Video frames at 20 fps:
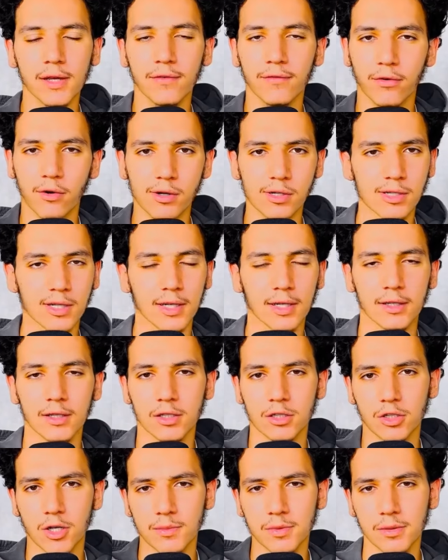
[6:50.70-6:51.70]
first link in the
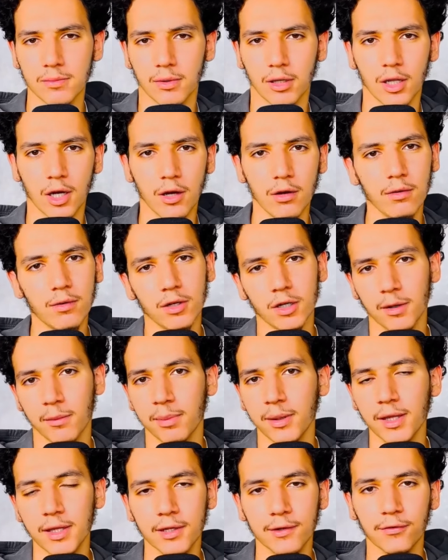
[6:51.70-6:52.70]
description below.
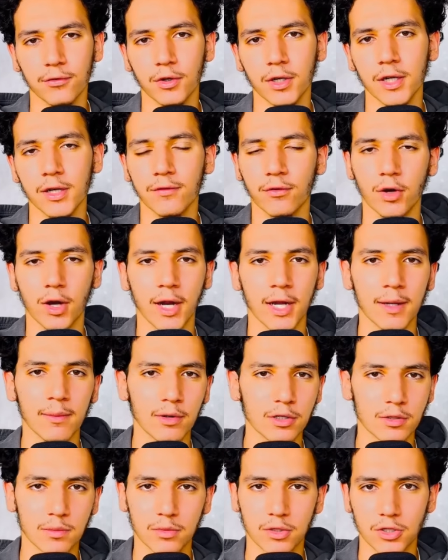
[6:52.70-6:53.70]
Completely free for any
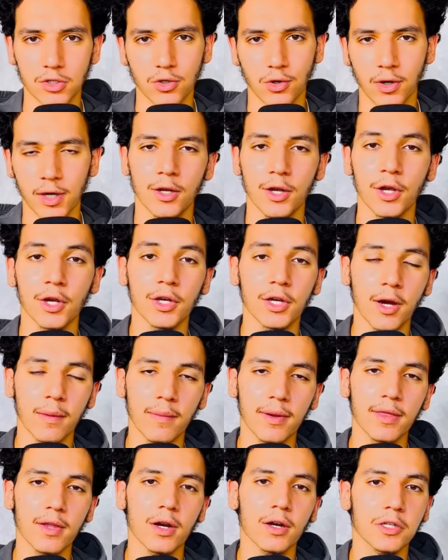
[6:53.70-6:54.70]
Muslim to join. You can come
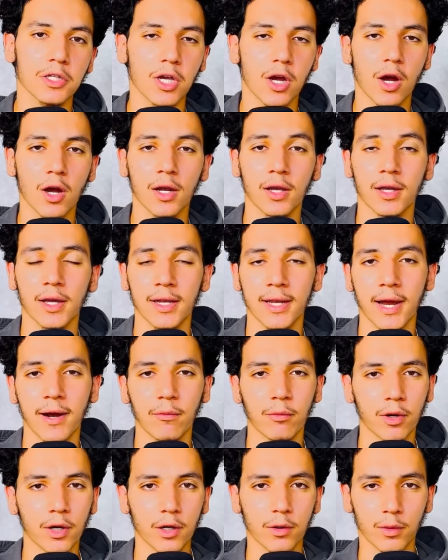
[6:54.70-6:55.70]
in there, talk, and
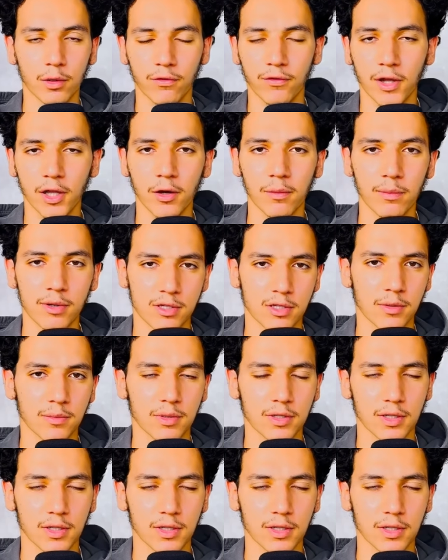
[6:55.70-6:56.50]
network with fellow Muslims,